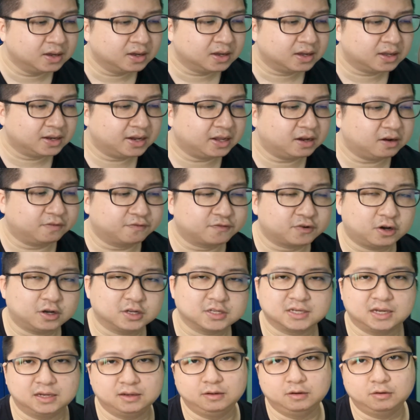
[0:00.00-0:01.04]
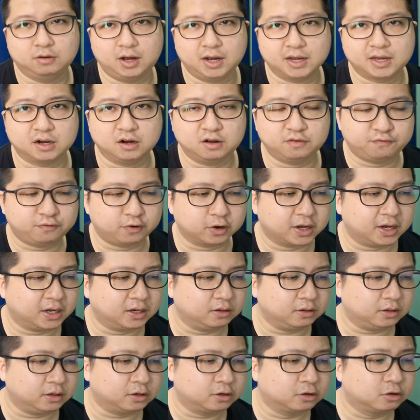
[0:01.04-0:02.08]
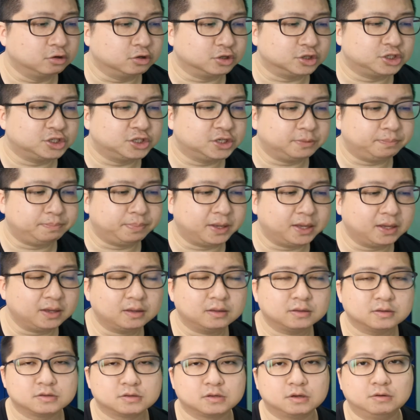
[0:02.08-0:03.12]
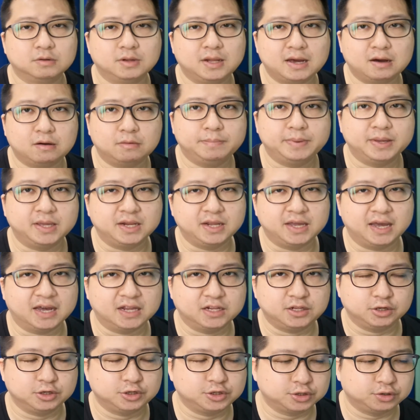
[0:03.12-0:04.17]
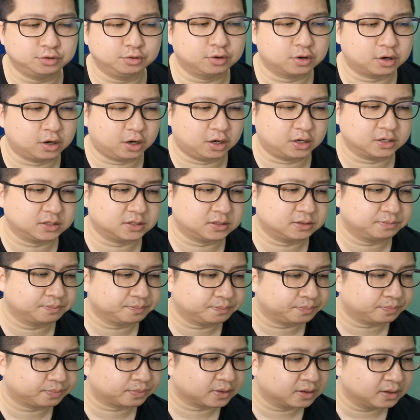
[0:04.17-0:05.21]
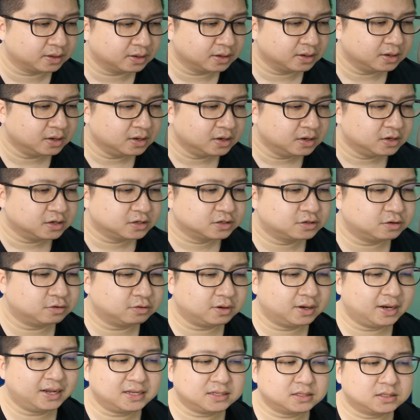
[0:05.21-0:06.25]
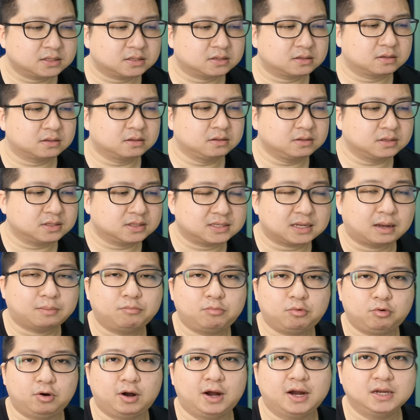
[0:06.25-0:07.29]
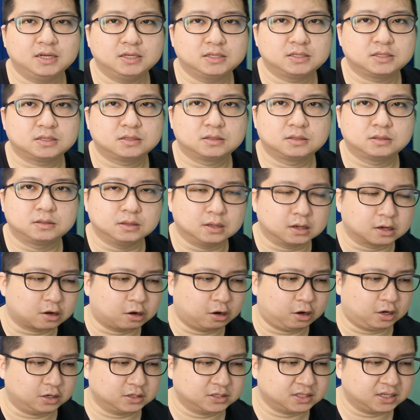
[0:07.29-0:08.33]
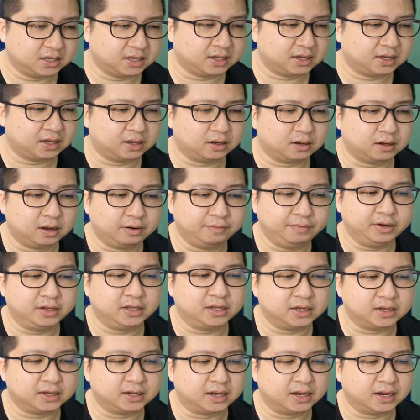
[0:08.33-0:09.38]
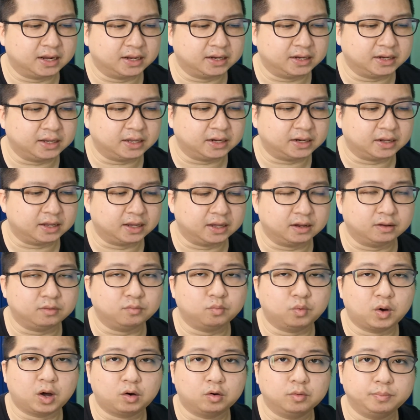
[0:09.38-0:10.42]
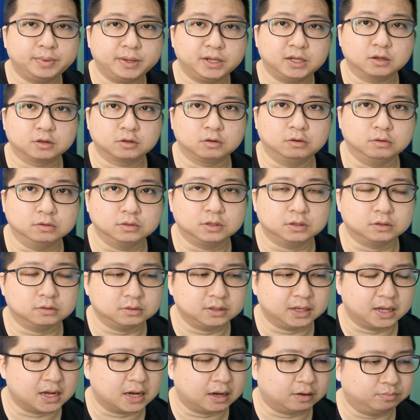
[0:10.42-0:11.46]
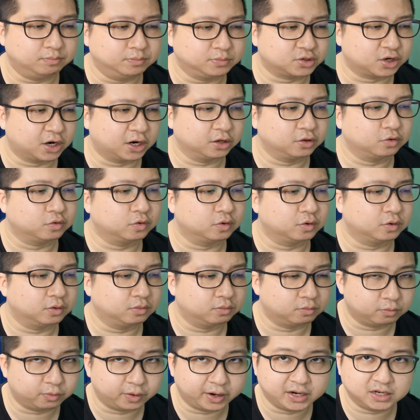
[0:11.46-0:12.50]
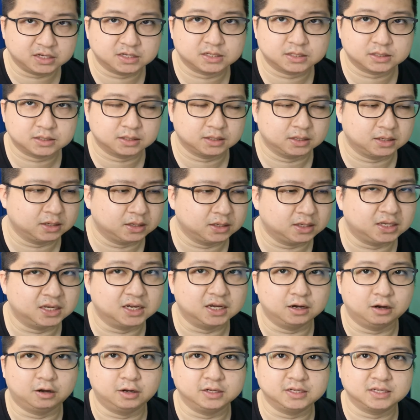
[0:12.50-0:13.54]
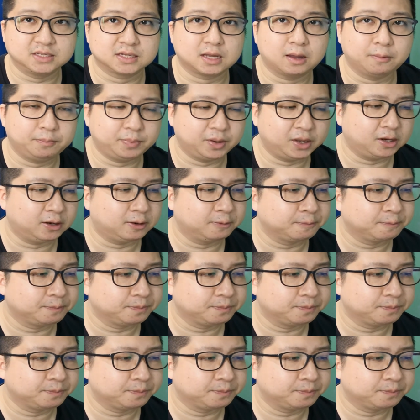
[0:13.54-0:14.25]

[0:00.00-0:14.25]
And then, of course, I cannot forget to include shipping, so that will be the additional cost. So let's summarize the costing and everything that I need and what will be the total that I'm trying to raise here on this campaign.